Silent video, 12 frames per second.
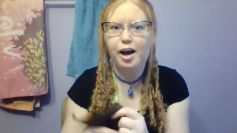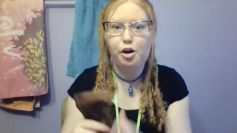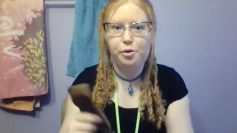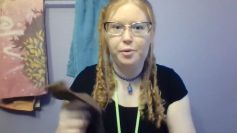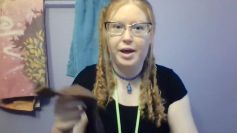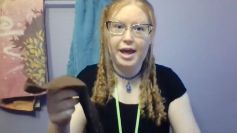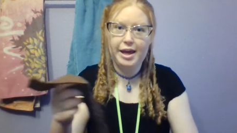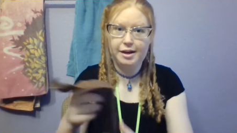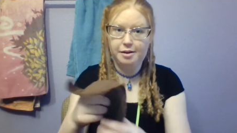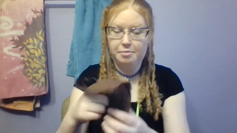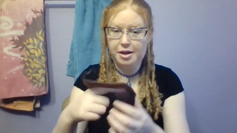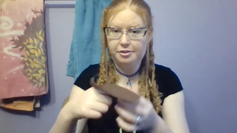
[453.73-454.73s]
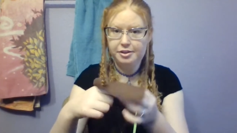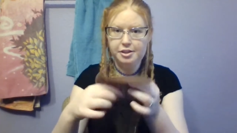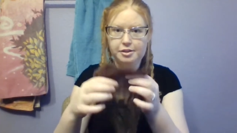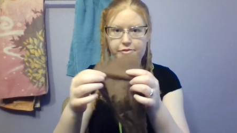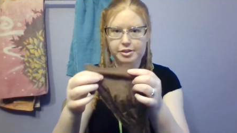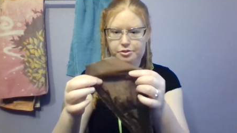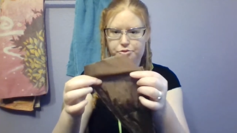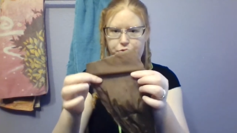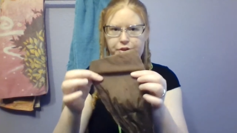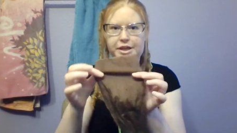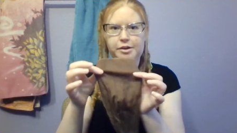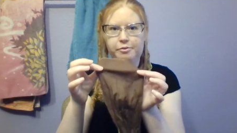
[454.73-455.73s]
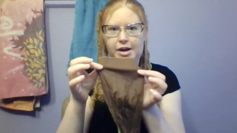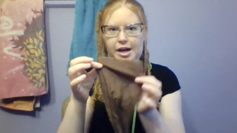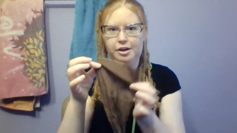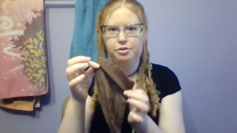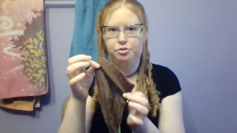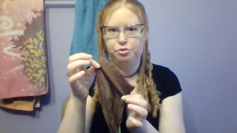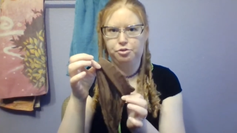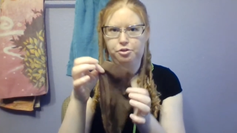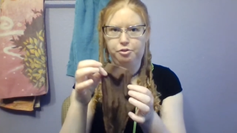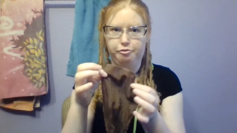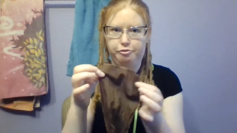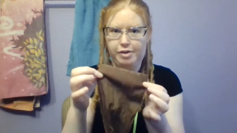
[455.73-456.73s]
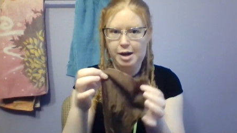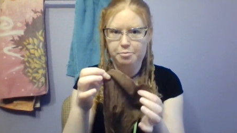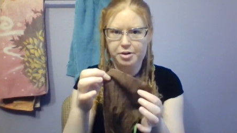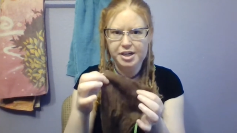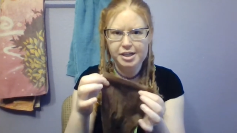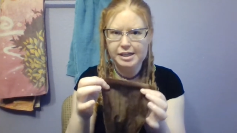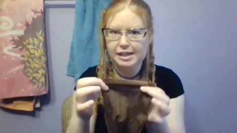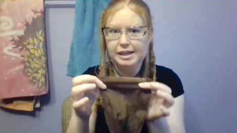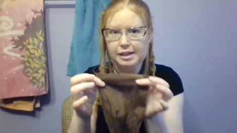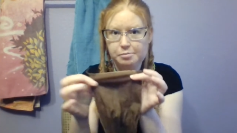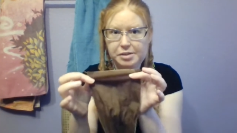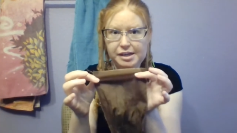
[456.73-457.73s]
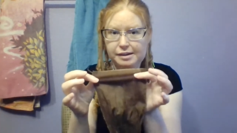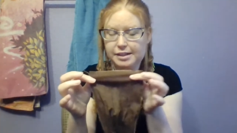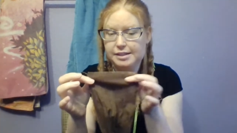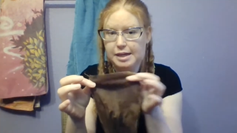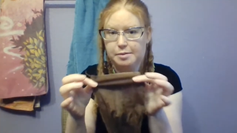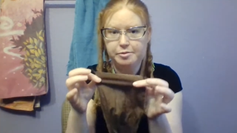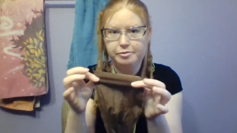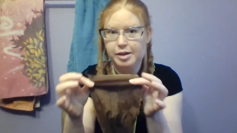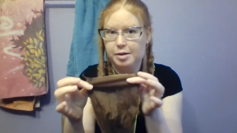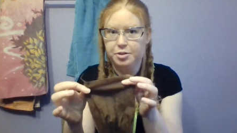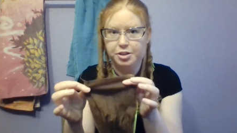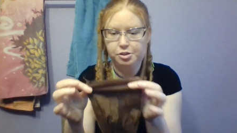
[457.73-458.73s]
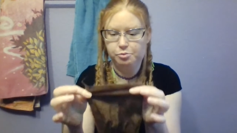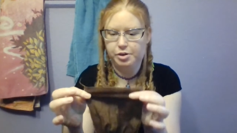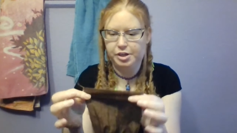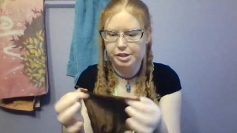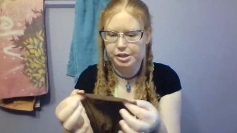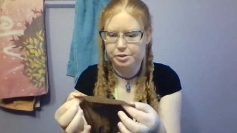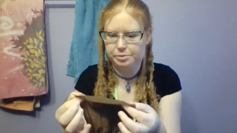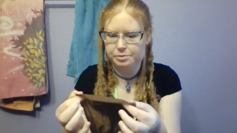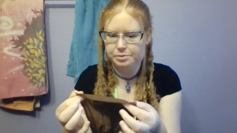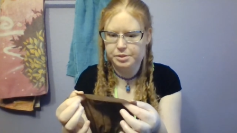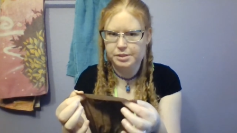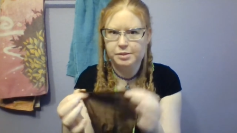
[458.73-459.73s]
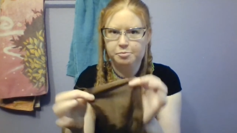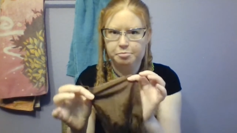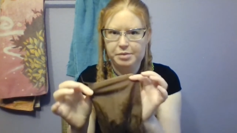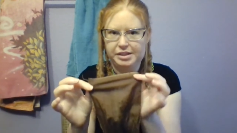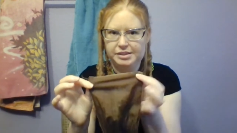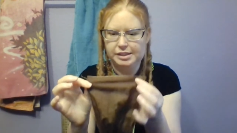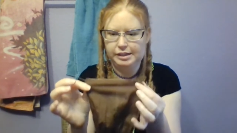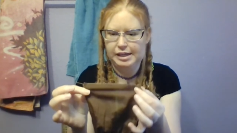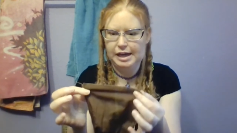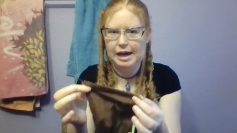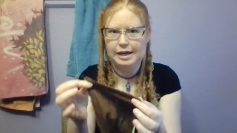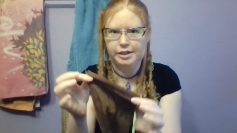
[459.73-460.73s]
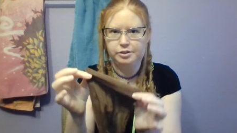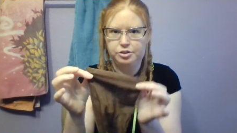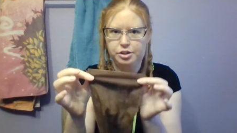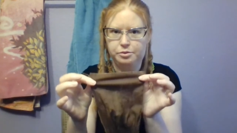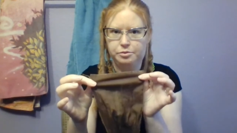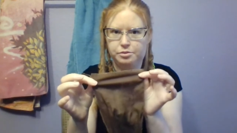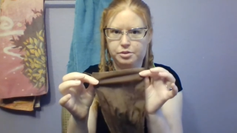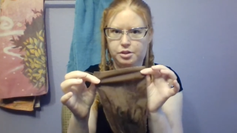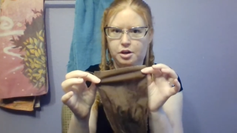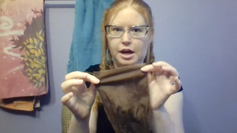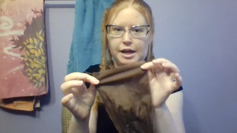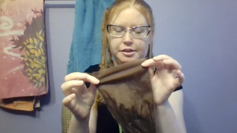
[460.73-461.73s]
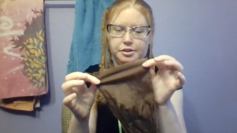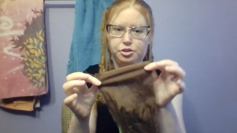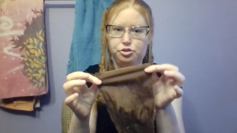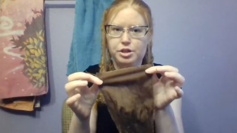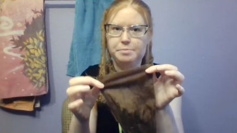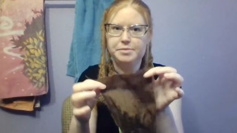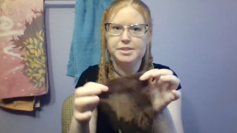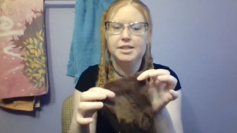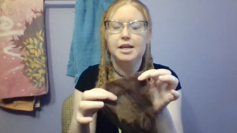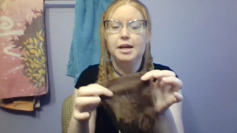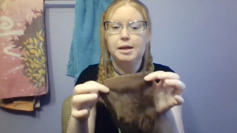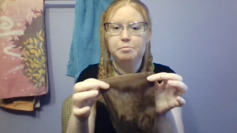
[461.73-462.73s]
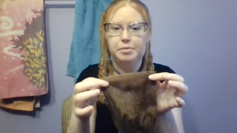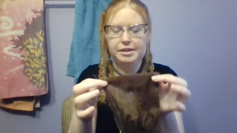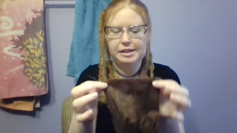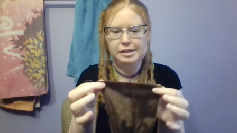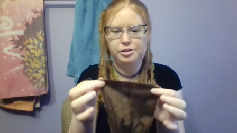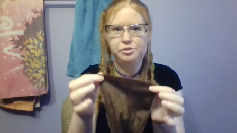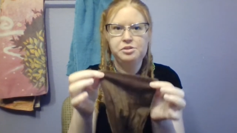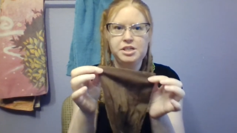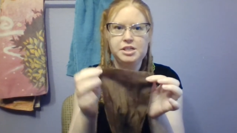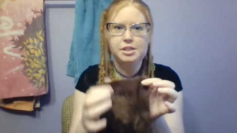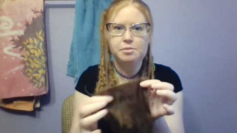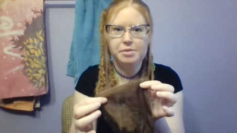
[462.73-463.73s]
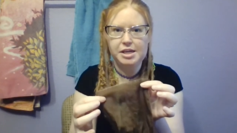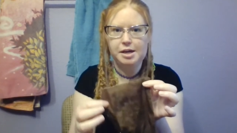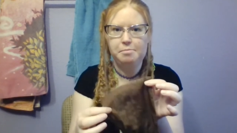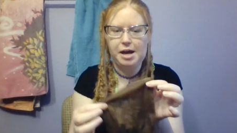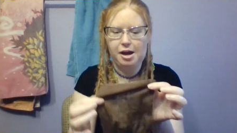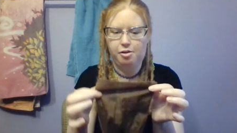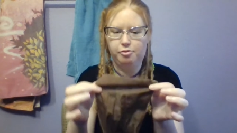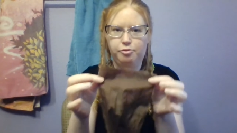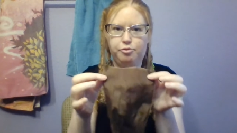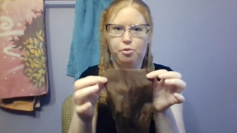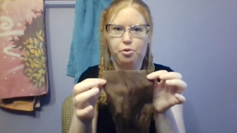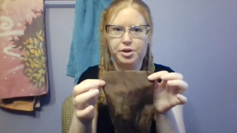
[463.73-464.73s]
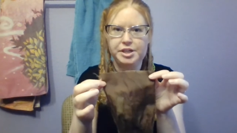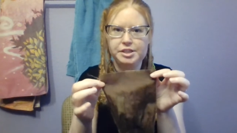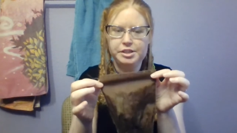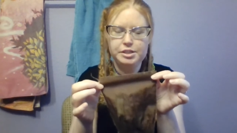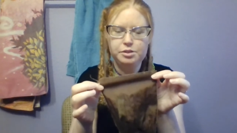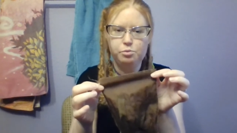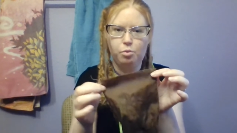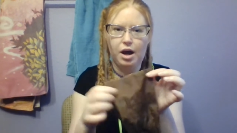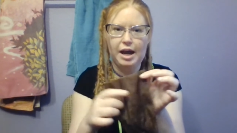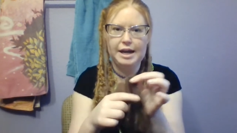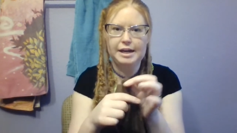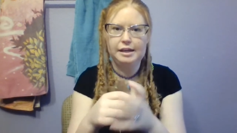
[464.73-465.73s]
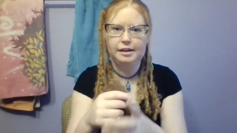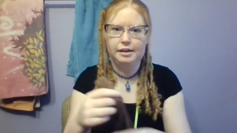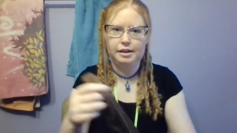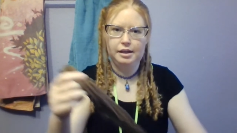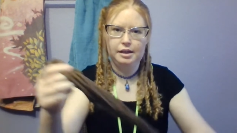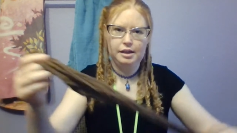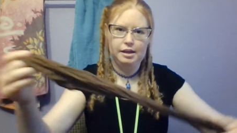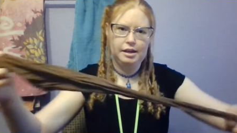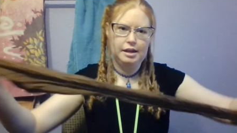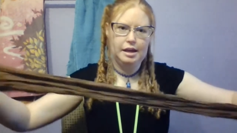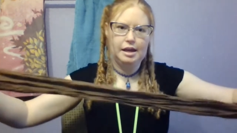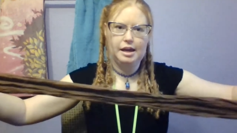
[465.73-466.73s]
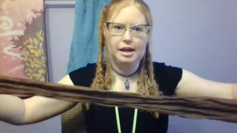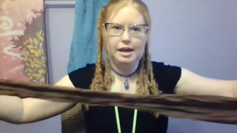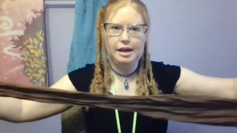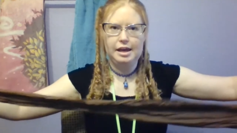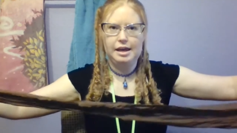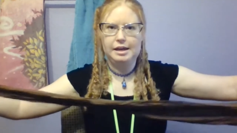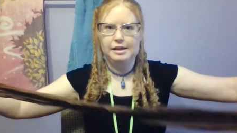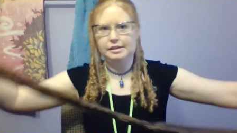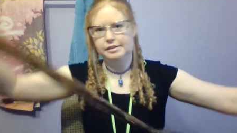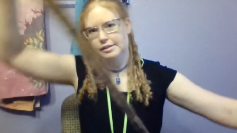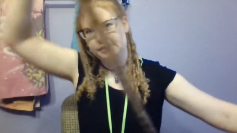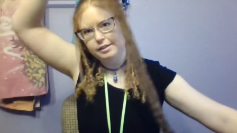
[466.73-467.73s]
Oh, and about the Victorian rag curl fabric, it can be any type of fabric you want to use. Basically, I chose cotton strips, but they do need to be about four inches wide and